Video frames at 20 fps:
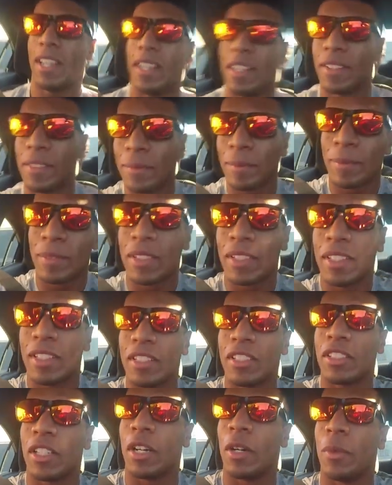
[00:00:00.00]
Yeah.
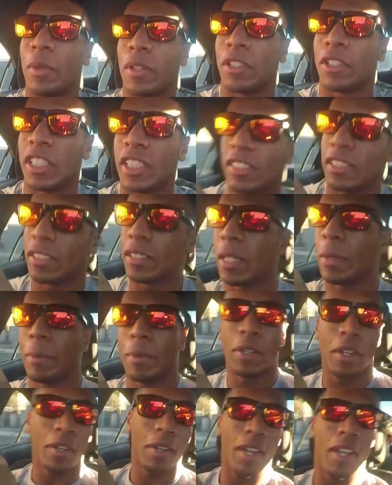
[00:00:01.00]
So we're gonna change this up.
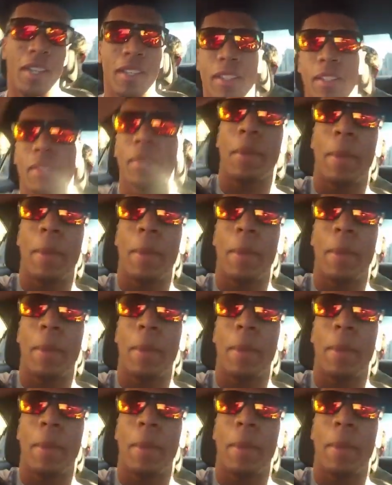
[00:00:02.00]
All right.